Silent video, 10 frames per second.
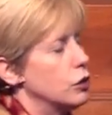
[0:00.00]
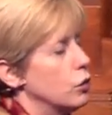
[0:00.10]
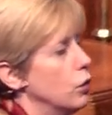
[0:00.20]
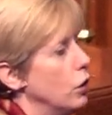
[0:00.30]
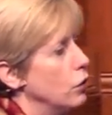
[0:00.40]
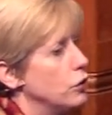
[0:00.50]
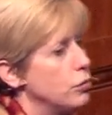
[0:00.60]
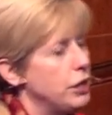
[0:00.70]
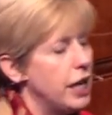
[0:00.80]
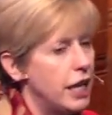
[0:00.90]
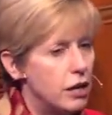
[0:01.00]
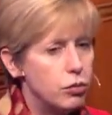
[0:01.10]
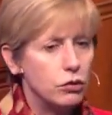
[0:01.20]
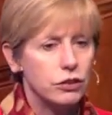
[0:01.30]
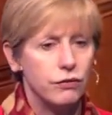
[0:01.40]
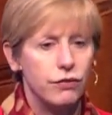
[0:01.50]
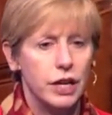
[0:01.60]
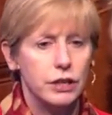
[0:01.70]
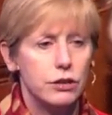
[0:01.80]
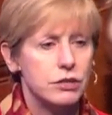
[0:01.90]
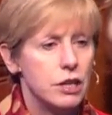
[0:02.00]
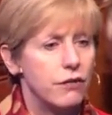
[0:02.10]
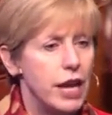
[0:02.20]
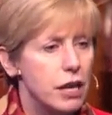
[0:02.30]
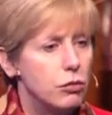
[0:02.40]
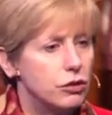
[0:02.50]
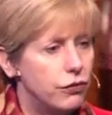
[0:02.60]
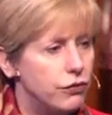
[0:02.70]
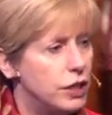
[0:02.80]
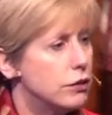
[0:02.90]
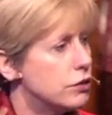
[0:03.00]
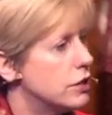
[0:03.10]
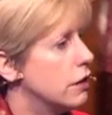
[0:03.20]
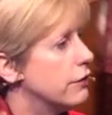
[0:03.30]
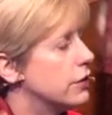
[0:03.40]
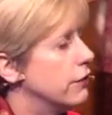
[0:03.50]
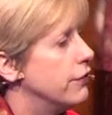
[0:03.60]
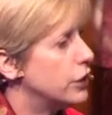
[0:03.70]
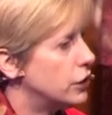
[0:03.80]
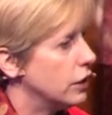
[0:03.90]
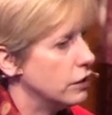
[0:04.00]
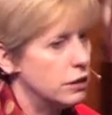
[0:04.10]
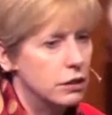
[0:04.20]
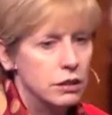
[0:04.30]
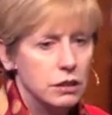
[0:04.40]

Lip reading: road to be able to find herself able to feel self-sufficient,